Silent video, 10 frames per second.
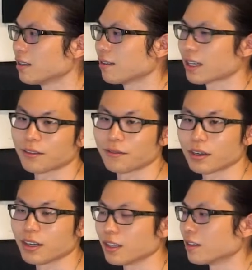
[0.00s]
at the
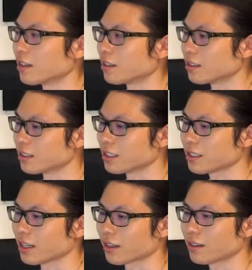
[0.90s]
very end there, are just
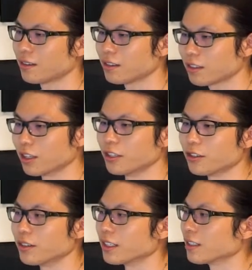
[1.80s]
like
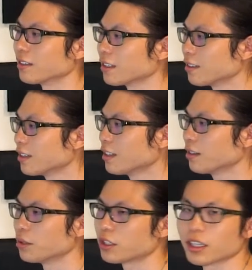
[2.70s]
thundering,
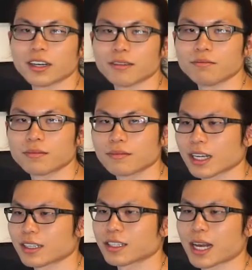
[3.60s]
which kind
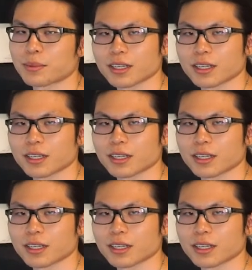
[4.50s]
of slaps like